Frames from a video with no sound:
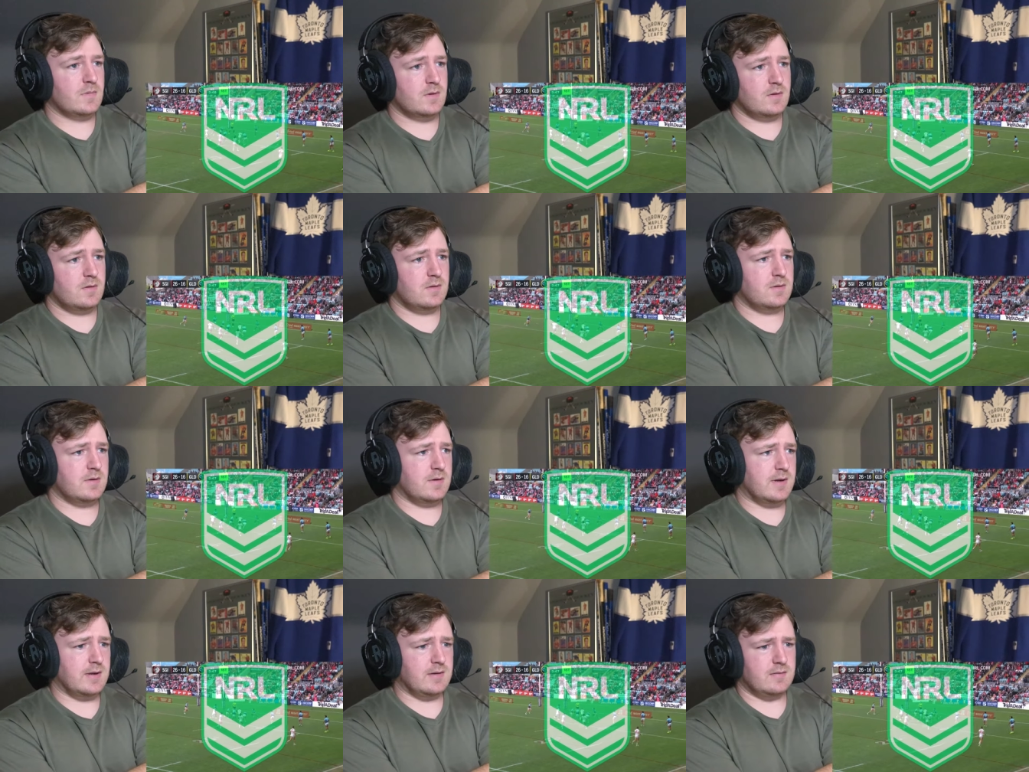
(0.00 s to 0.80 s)

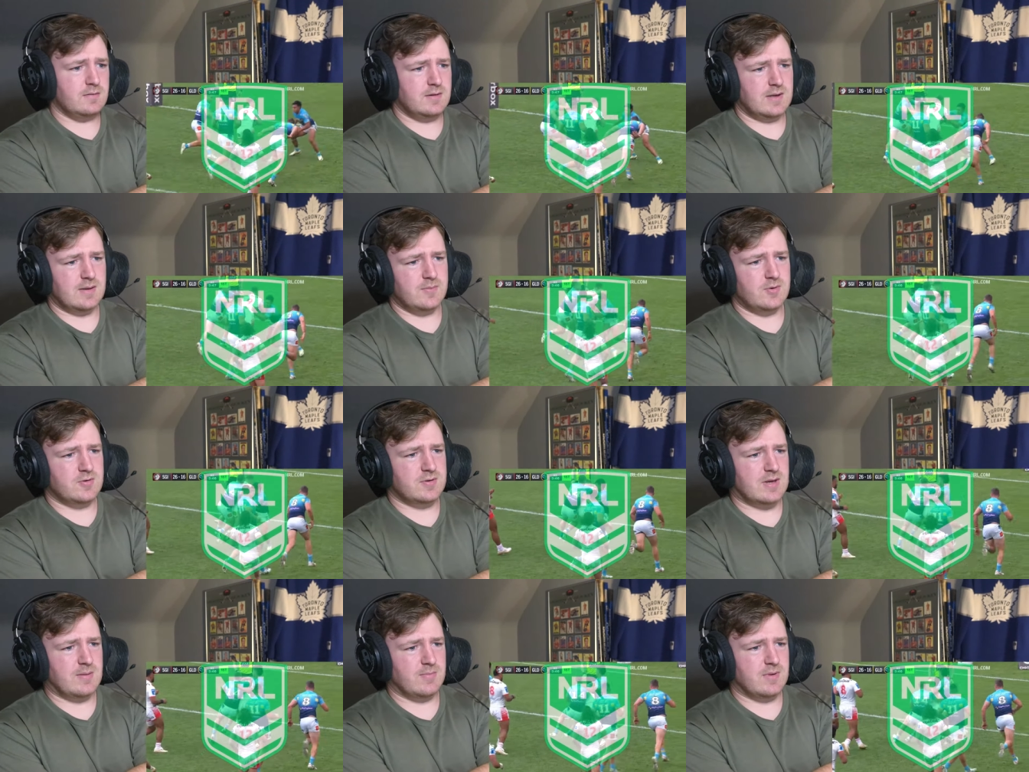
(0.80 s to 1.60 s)
Alright, damn, no
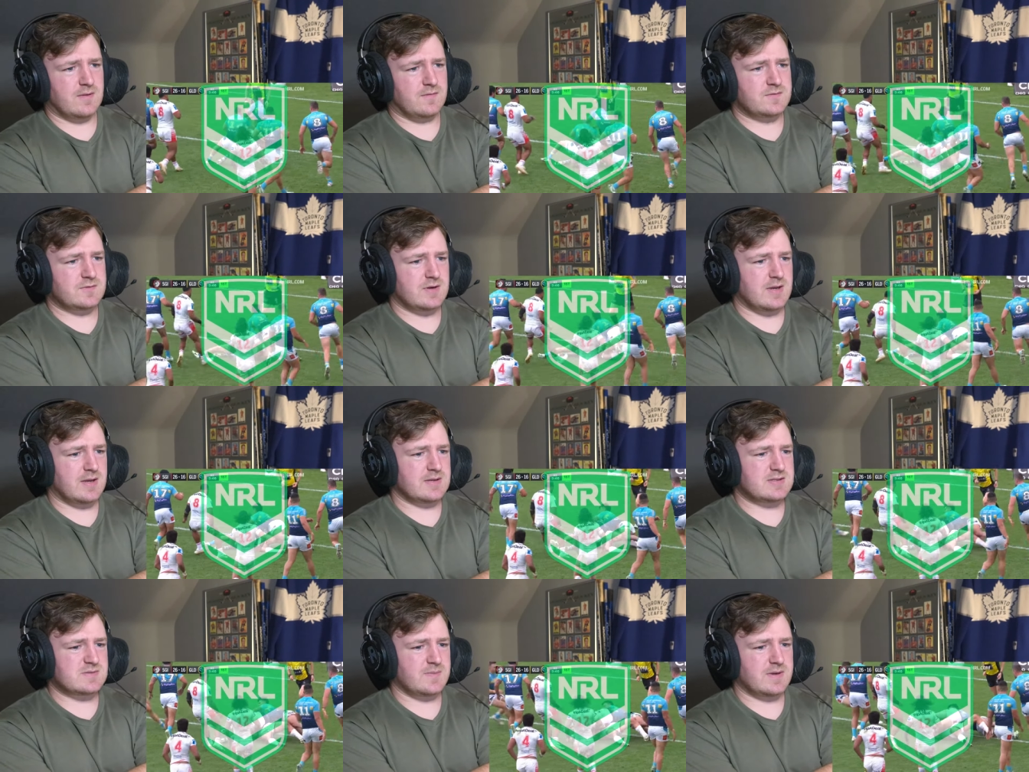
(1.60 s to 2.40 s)
time left.
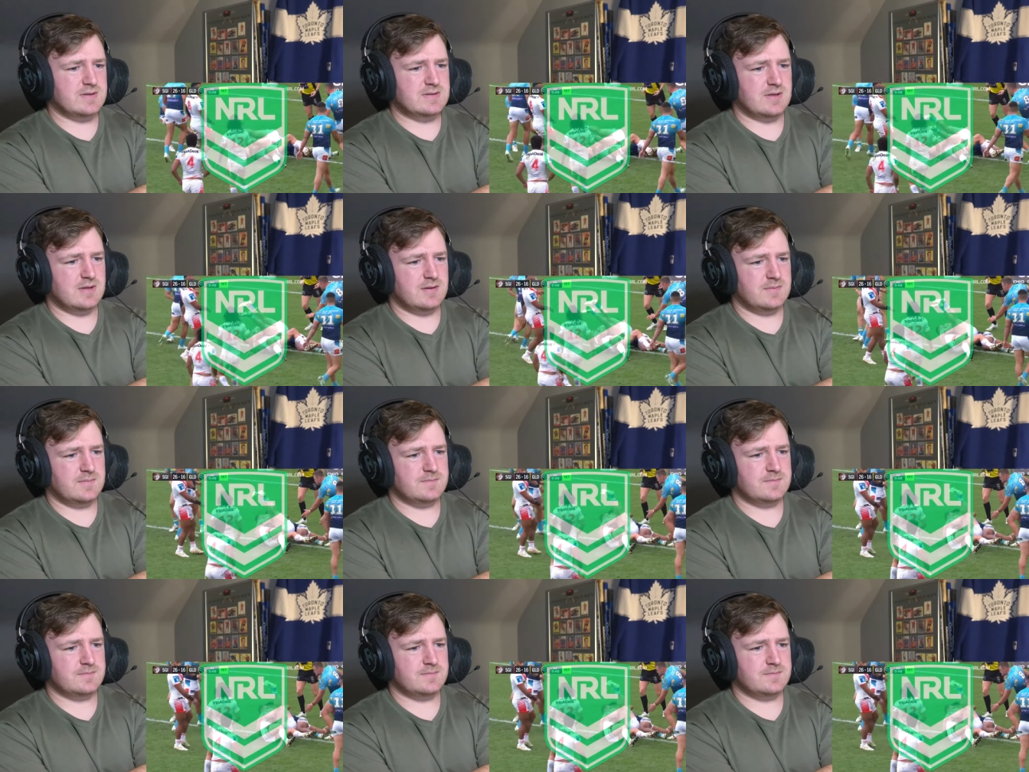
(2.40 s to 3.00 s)
Dragons by 10.